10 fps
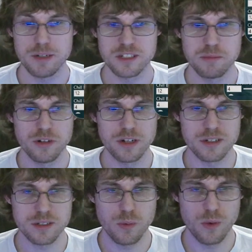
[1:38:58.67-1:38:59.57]

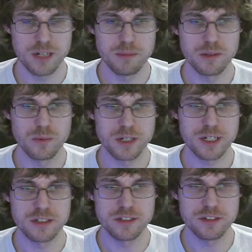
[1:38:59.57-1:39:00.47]
put quite a bit of work
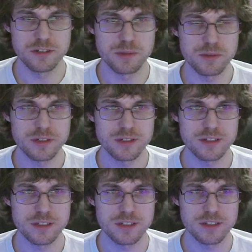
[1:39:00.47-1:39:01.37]
into chill boost.
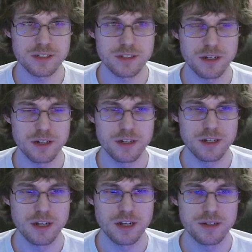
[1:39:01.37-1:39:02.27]
It's
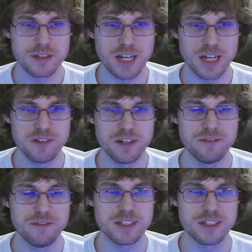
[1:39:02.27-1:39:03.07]
kind of an advanced